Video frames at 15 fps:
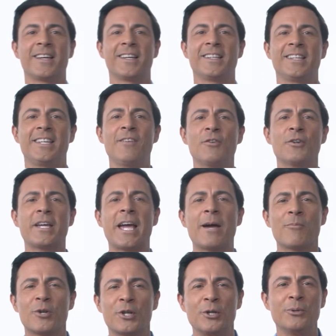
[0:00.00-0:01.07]
Give your
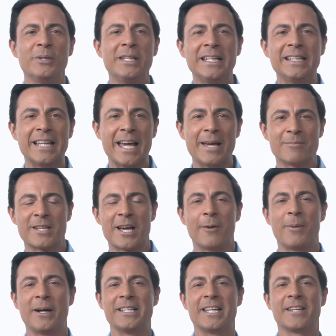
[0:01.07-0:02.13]
camera a unique name to
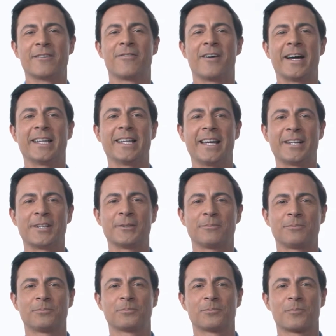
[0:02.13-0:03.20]
help identify it
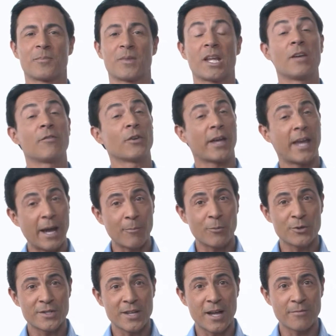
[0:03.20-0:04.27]
later. If your
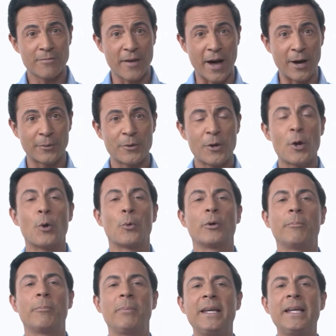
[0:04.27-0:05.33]
camera is not found,
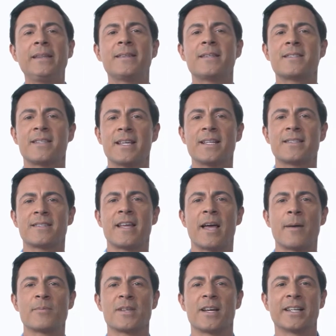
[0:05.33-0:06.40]
repeat the sync steps
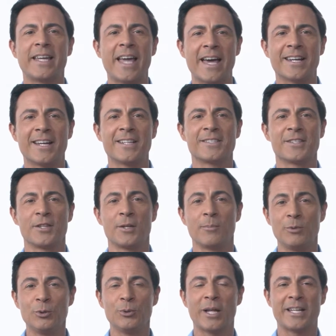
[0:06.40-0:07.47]
again until the blue
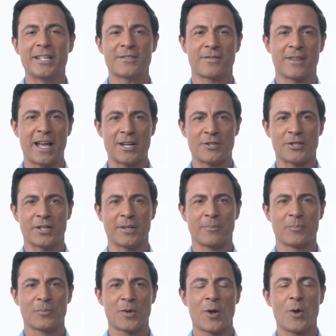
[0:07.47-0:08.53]
light is flashing.
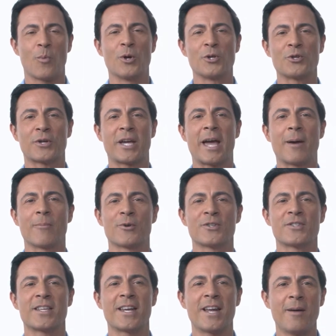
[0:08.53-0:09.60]
Once your camera
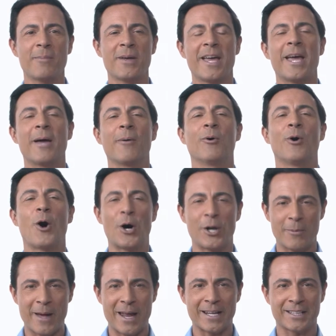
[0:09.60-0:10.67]
is set up, it will
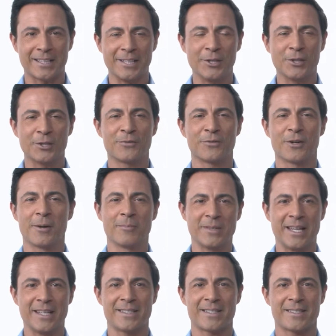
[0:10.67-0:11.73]
automatically look for
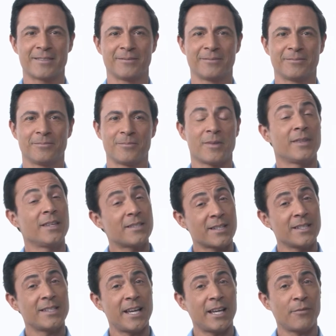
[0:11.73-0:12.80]
updates. This can
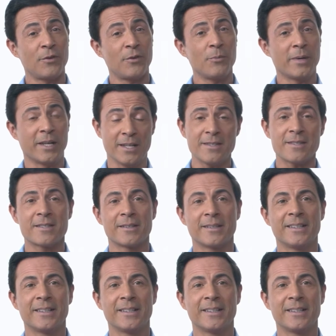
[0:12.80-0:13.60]
take a few minutes.